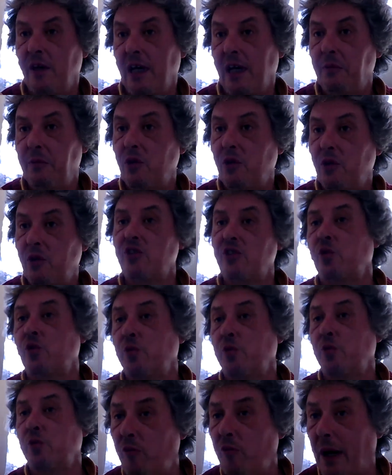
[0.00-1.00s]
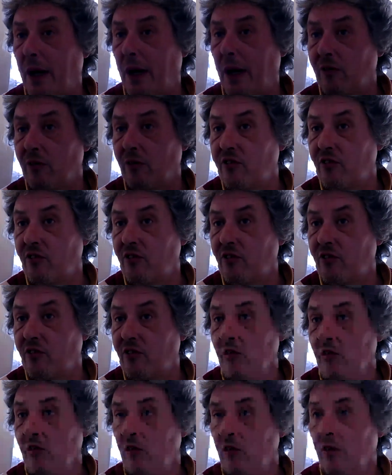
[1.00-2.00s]
So it costs twice as much money. You
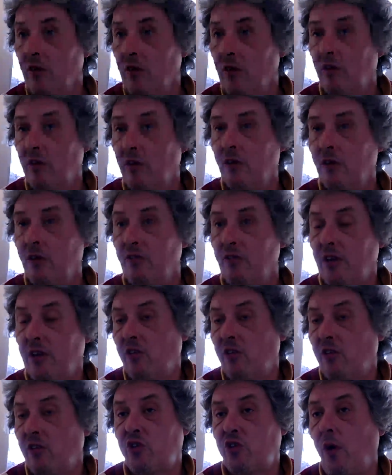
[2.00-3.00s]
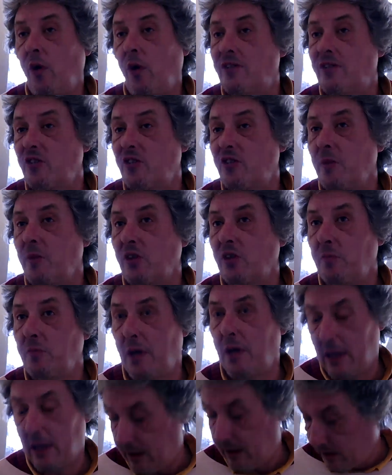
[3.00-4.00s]
know, it's just a matter of
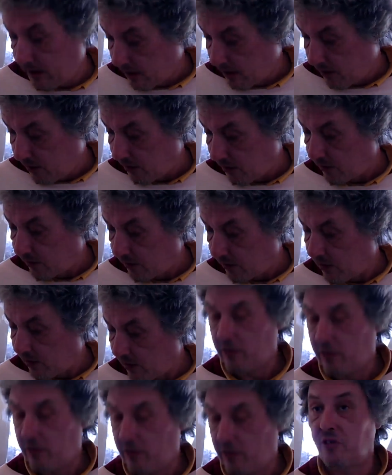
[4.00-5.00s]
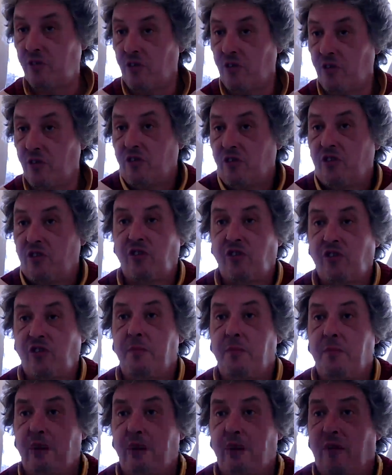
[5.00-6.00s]
I can't really afford it, and it's
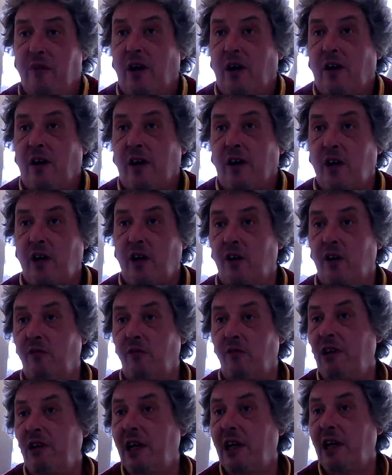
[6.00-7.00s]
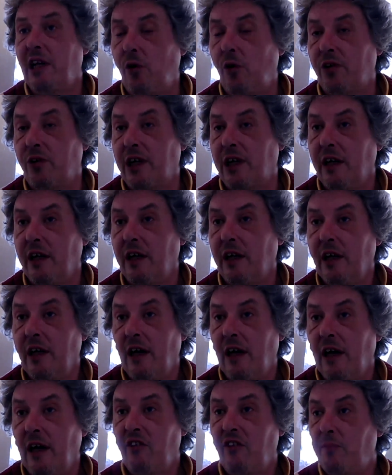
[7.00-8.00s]
because of all this
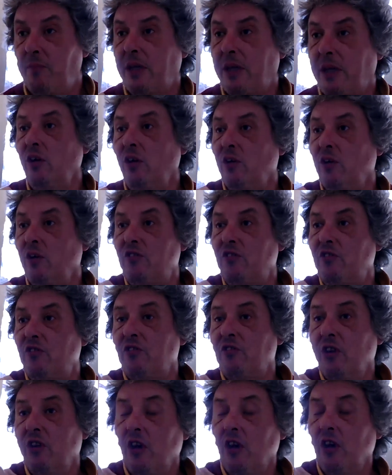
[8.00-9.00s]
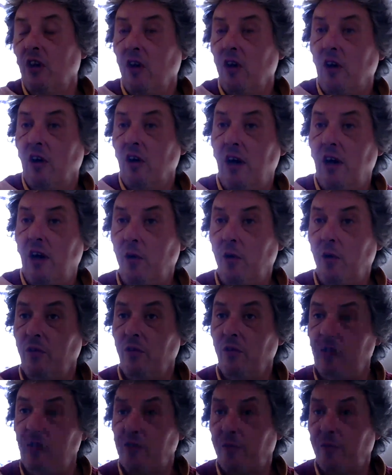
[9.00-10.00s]
fucking technology and all these like
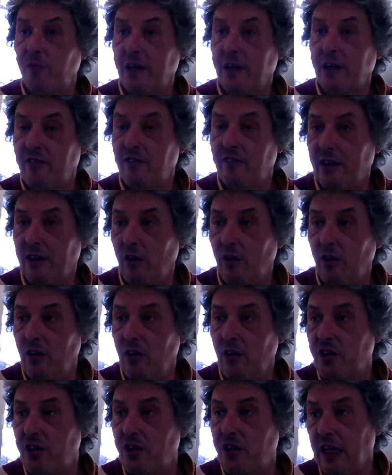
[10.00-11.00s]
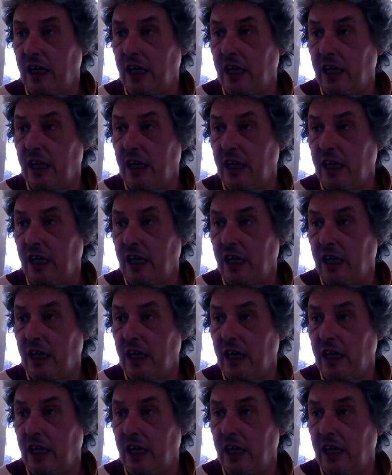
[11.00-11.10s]
all you people